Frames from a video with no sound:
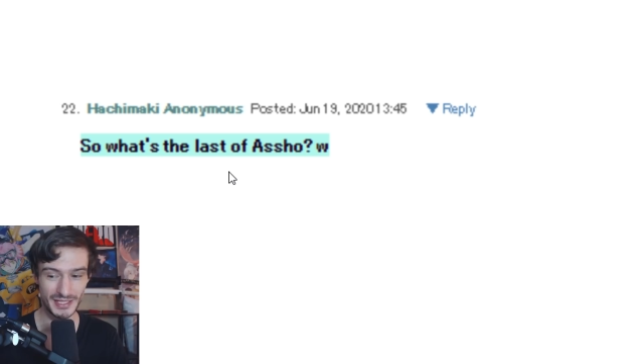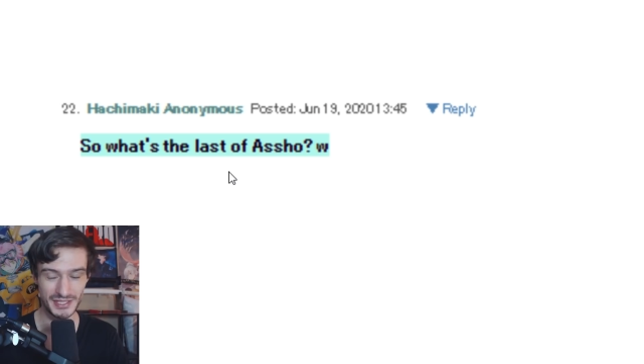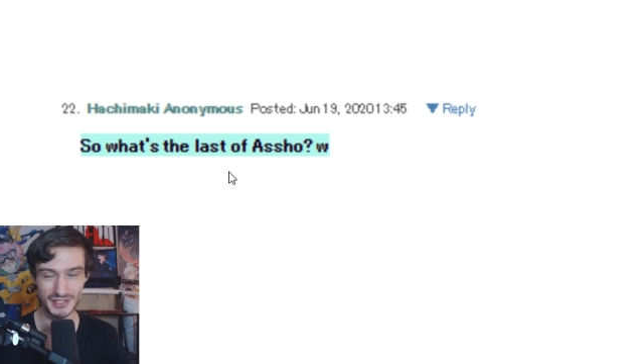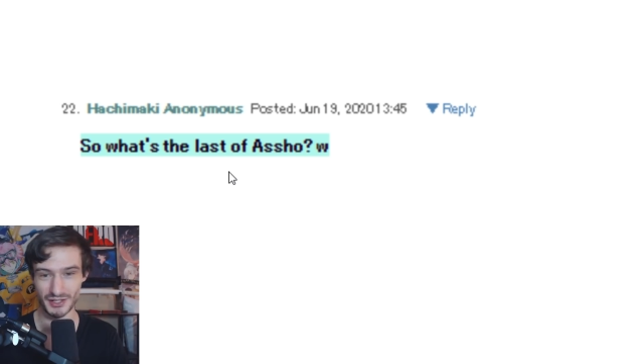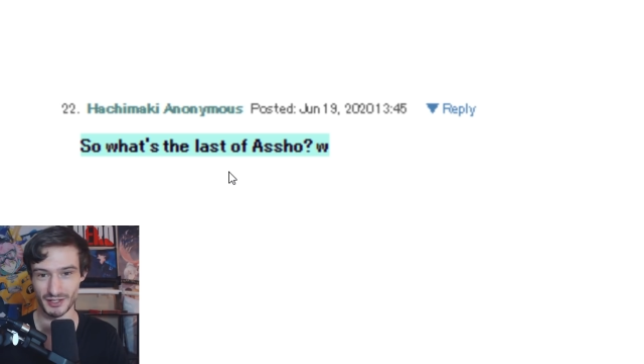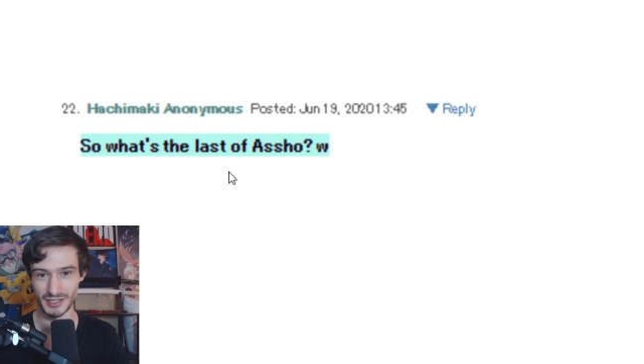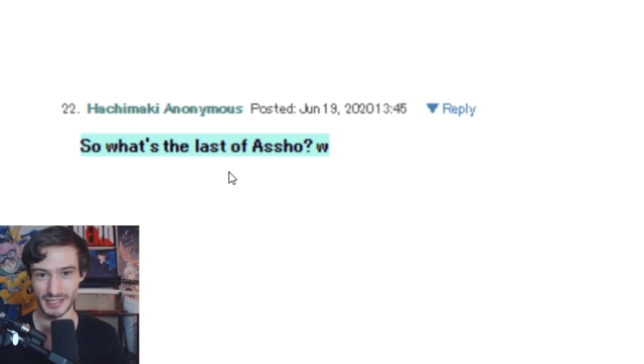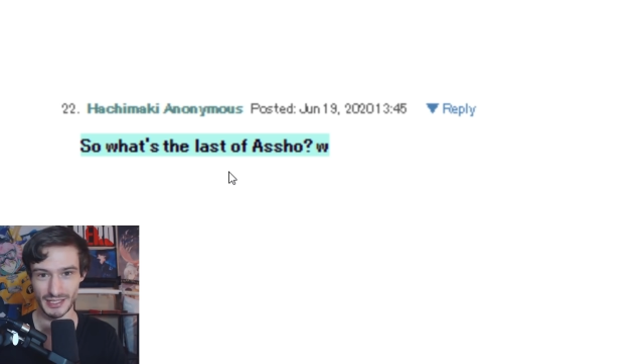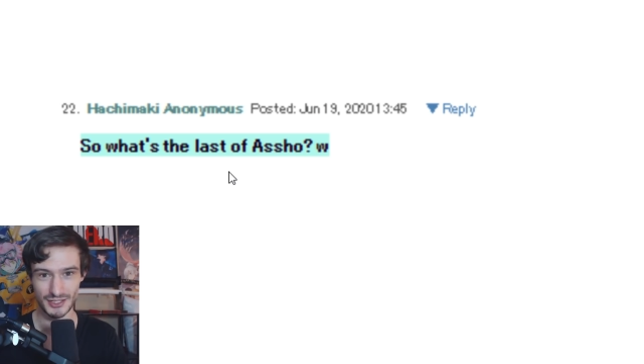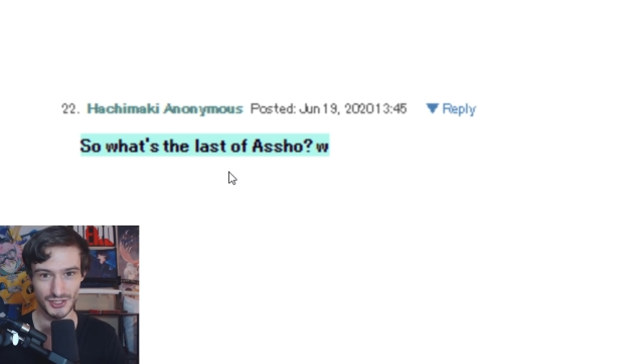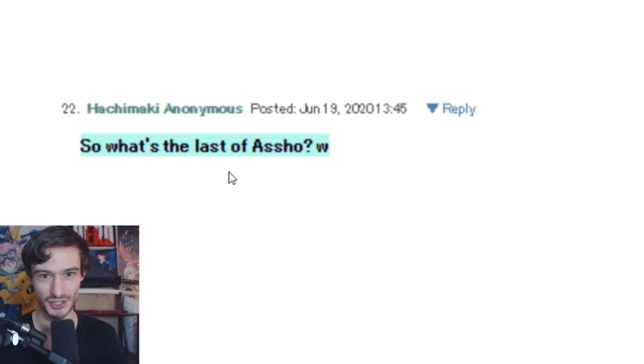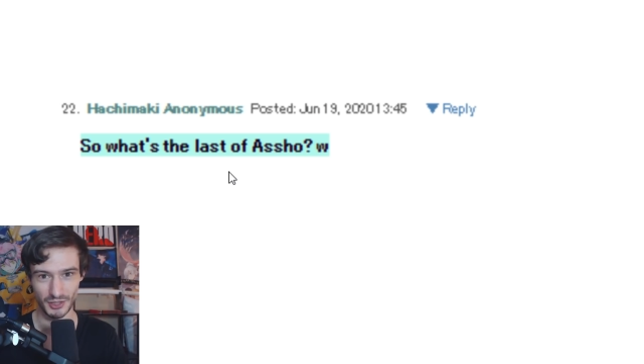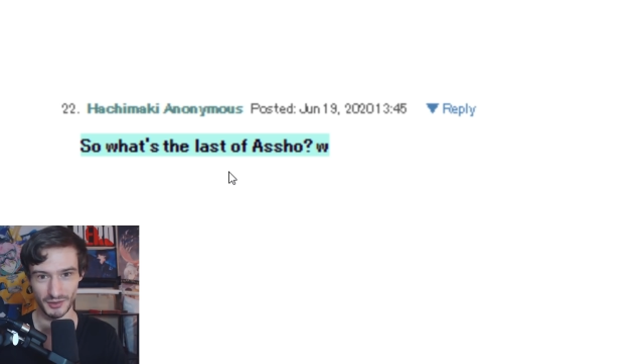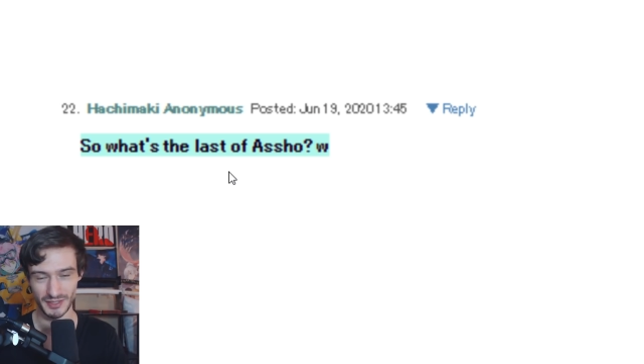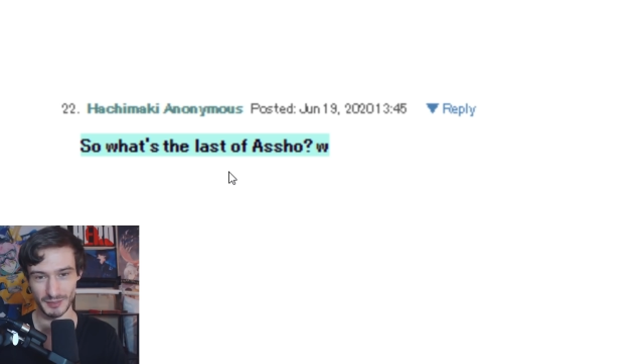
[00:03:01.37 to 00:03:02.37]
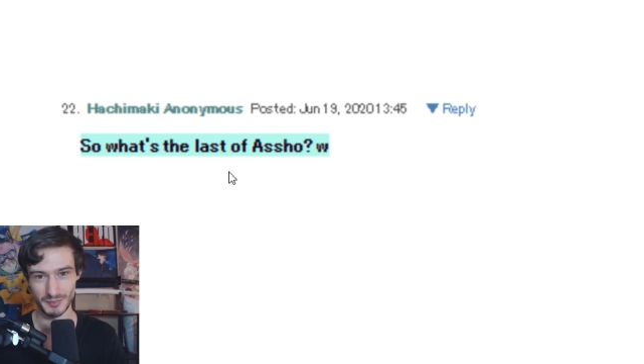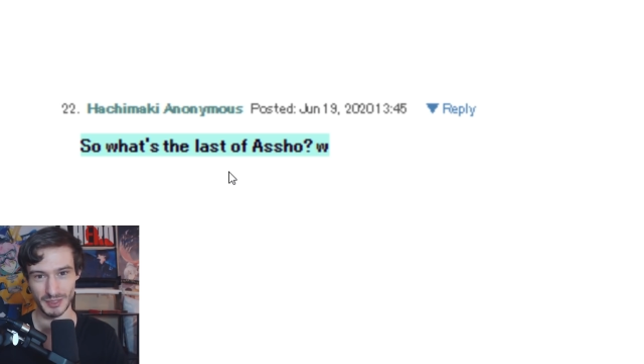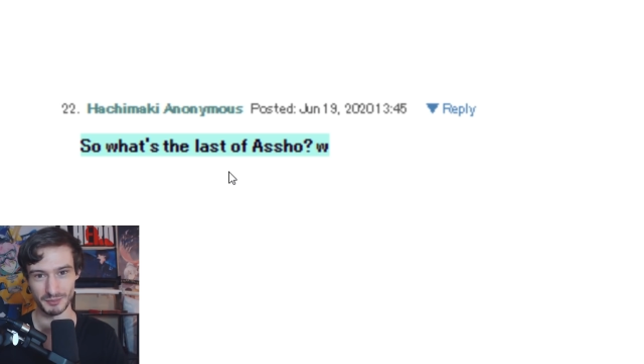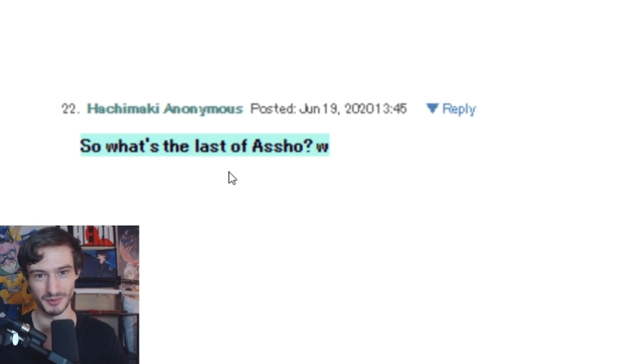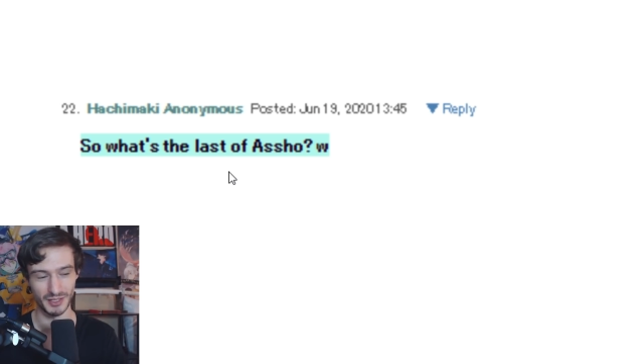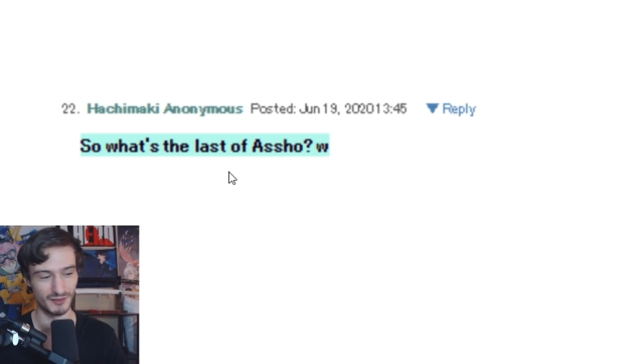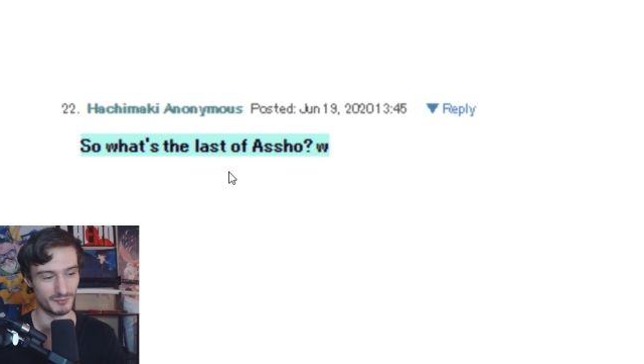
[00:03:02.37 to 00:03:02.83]
already a joke that
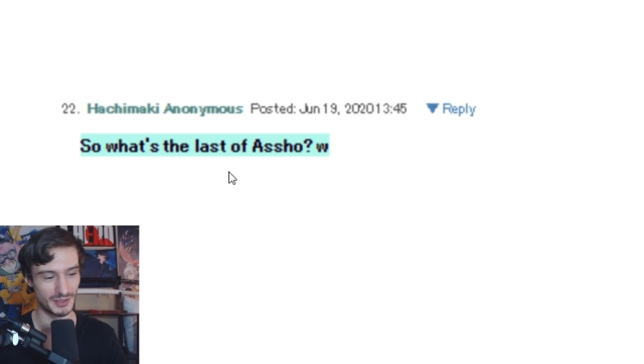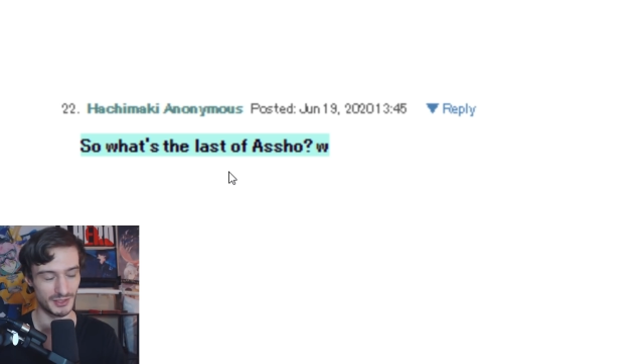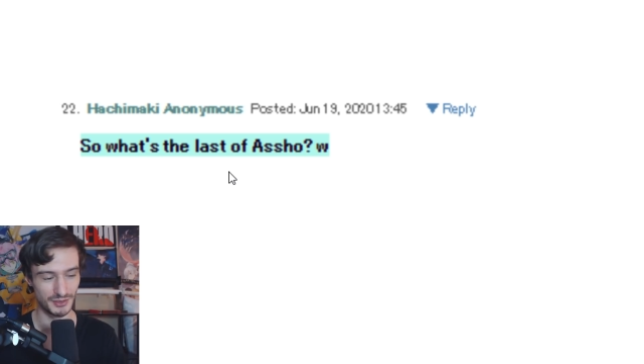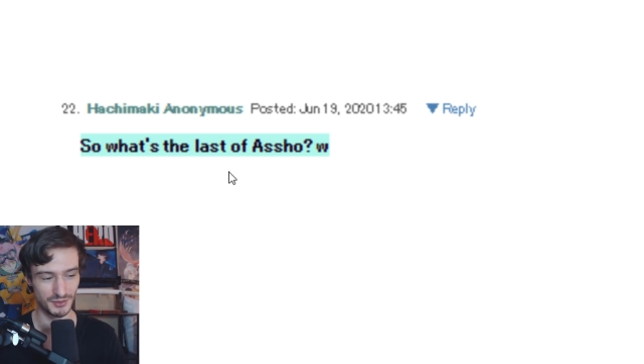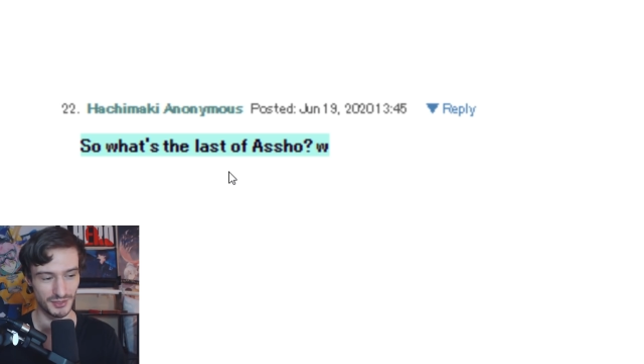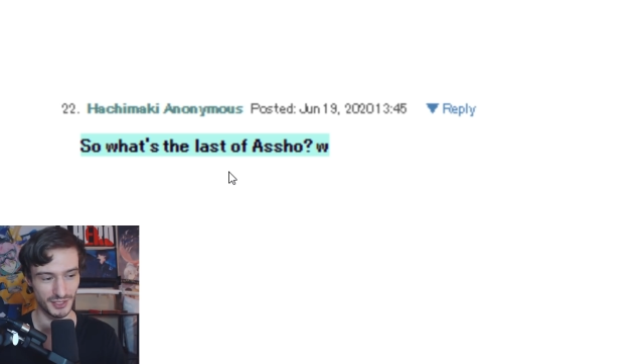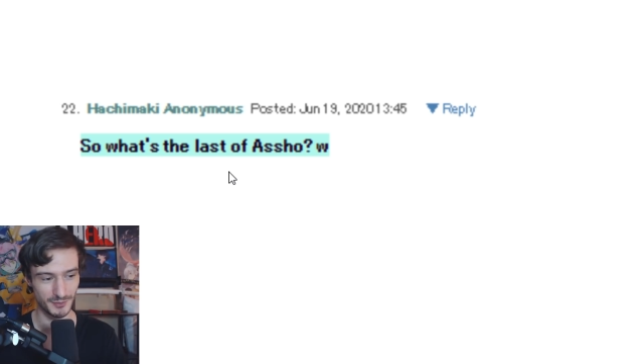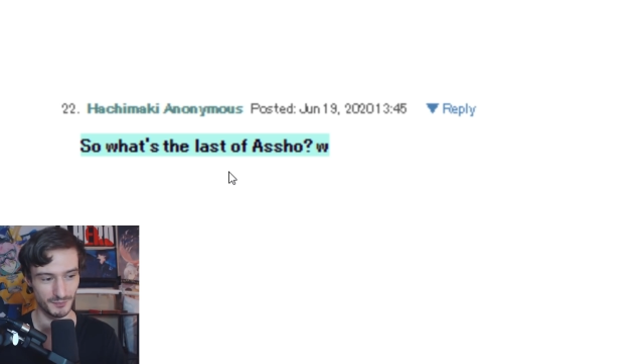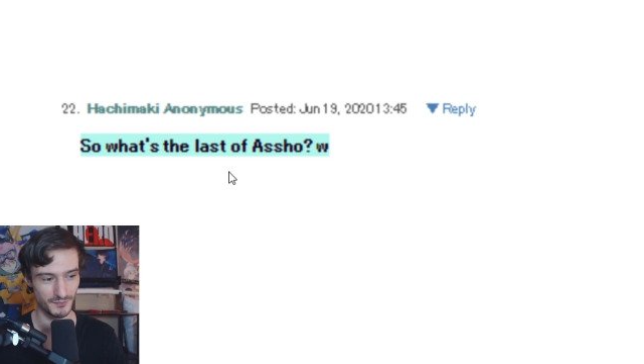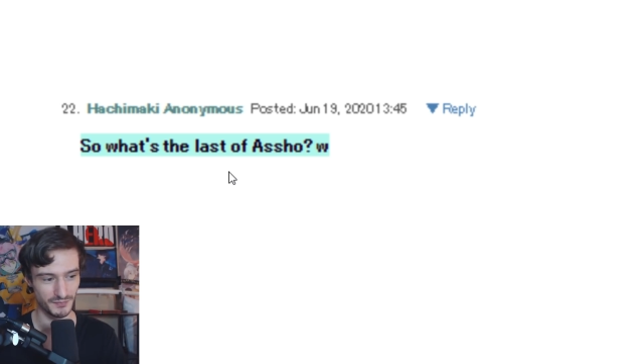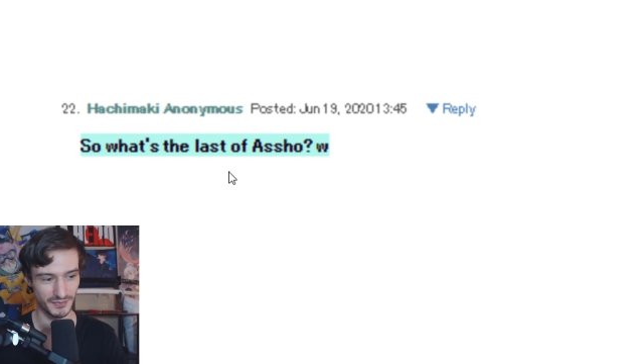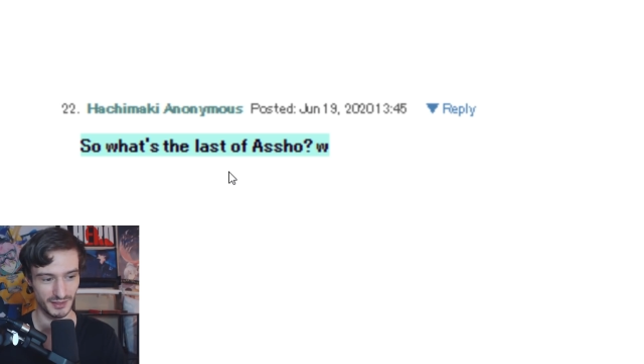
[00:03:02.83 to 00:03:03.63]
people have been using,